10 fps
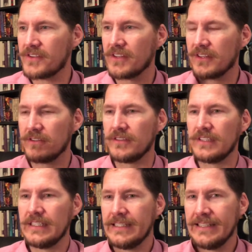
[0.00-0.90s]
a little
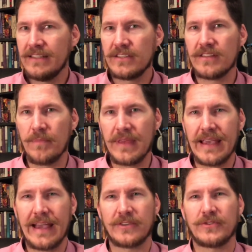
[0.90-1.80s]
something
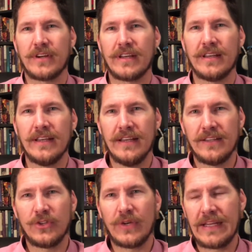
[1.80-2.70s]
extra
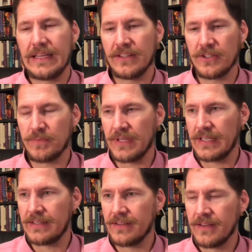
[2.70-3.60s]
to an English
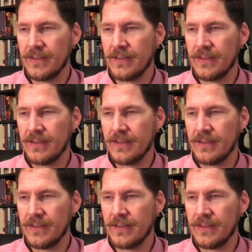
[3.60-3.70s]
blend.